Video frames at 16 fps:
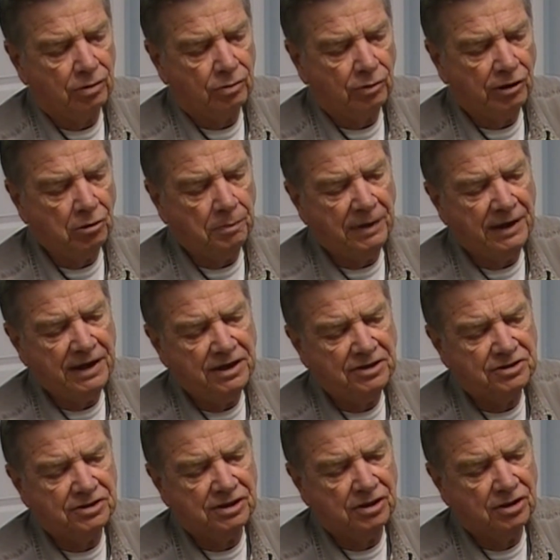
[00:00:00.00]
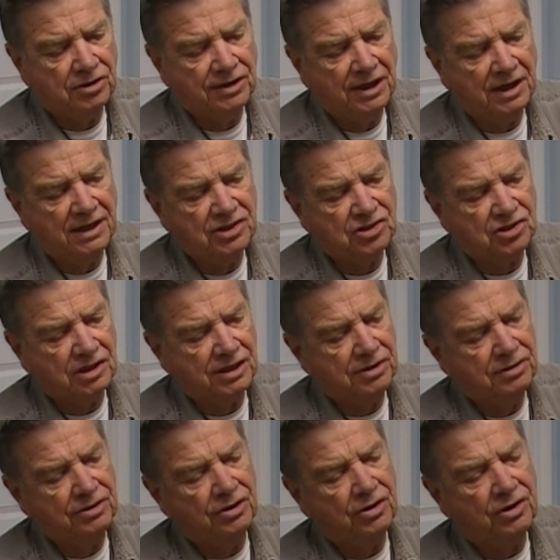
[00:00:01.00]
rail paint on that
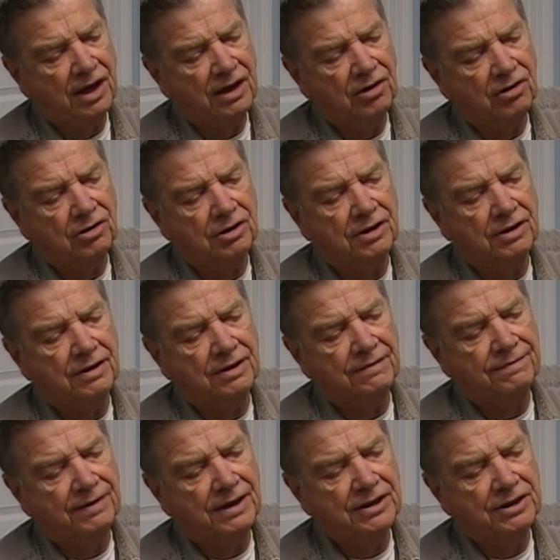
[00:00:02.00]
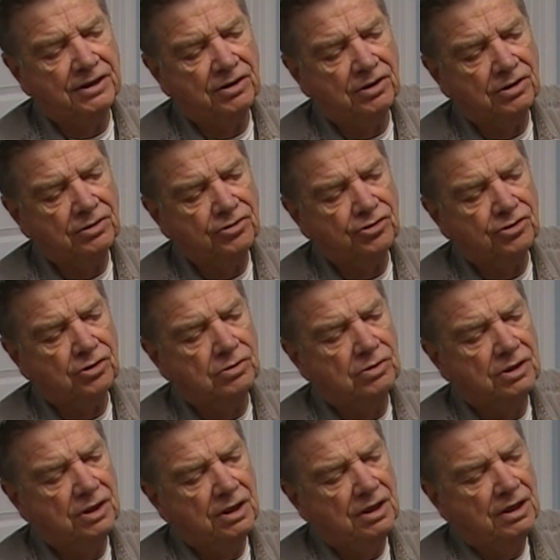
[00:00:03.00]
isolator, and you can't hardly find it at all, so
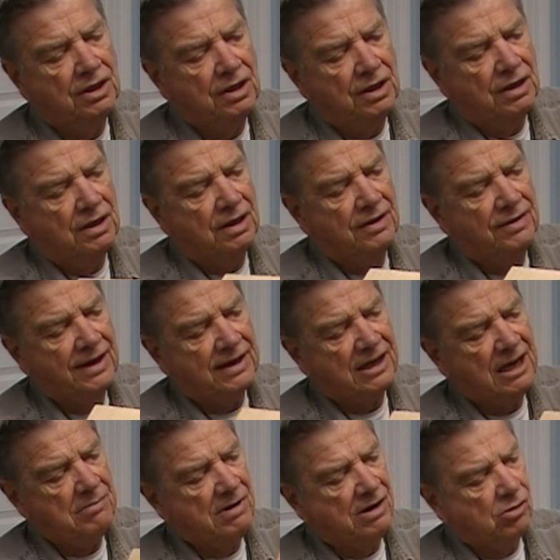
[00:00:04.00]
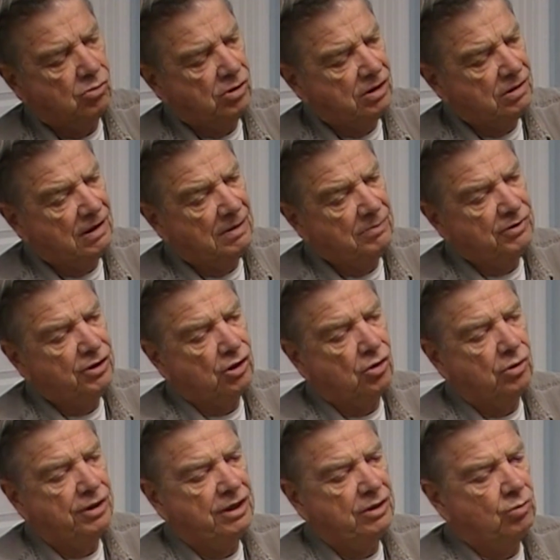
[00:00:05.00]
that came out well. I'm going to
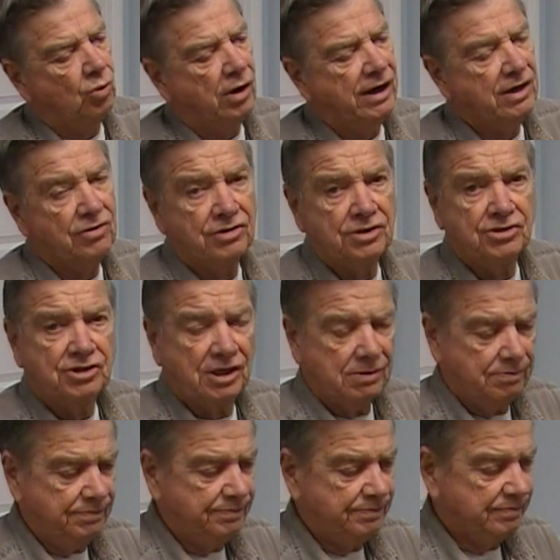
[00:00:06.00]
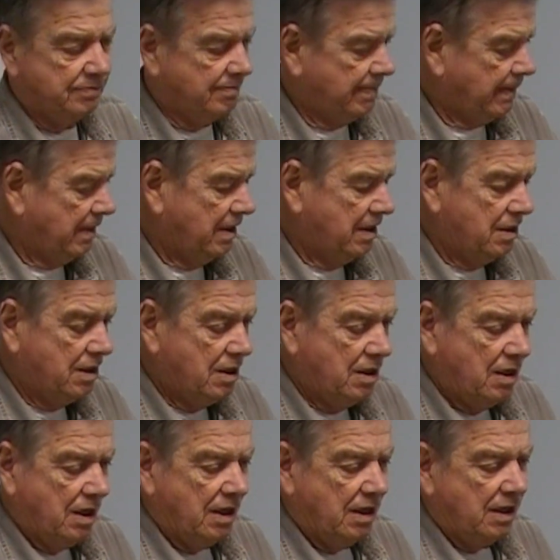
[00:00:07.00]
go ahead and wire this up
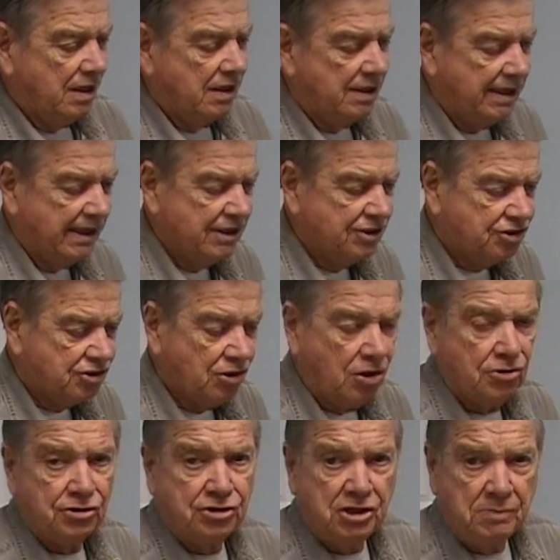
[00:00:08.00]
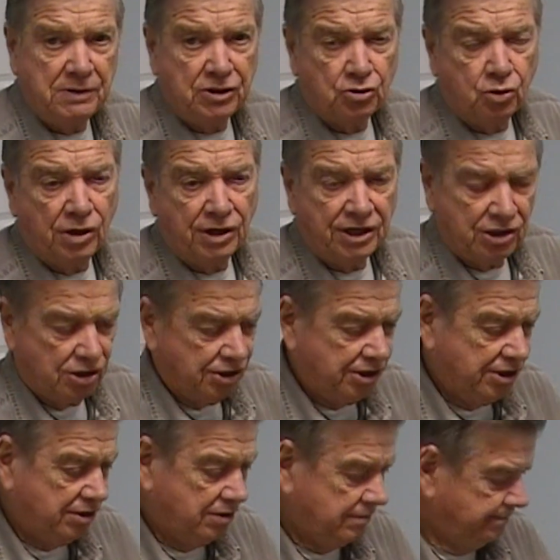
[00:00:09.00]
and install the DB20 on
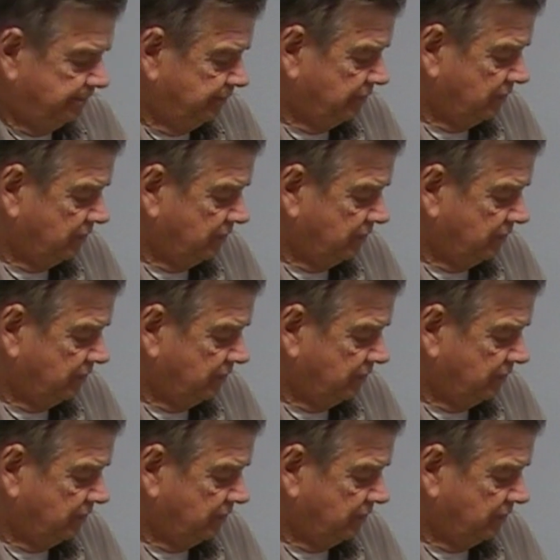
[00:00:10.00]
here